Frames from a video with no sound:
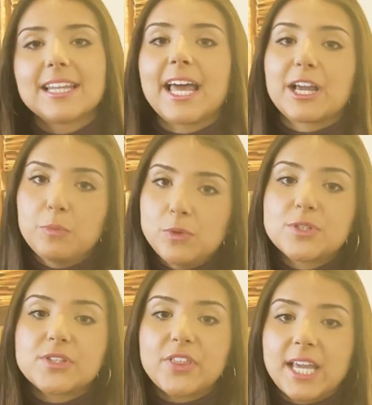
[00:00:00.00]
like
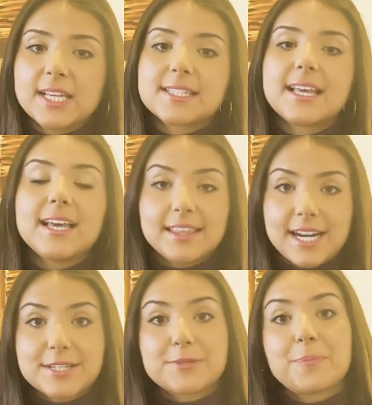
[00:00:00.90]
most things,
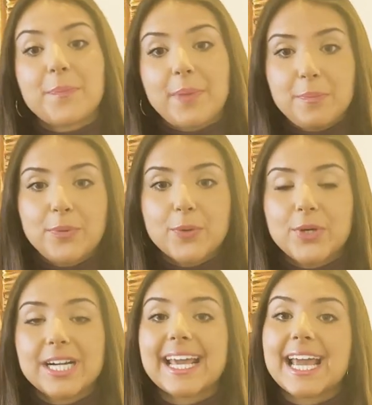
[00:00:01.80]
there's
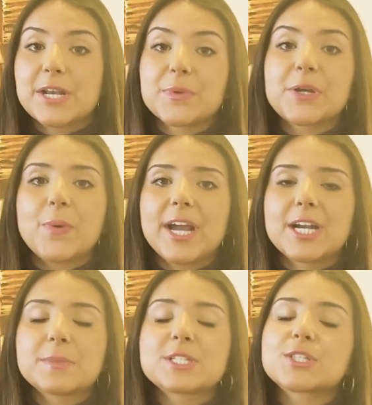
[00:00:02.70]
paperwork and
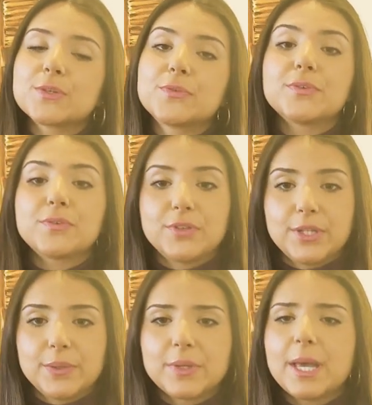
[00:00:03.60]
requirements to
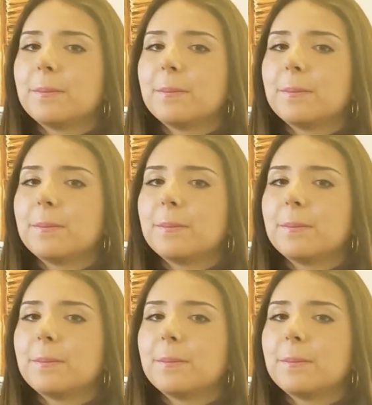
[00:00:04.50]
fulfill.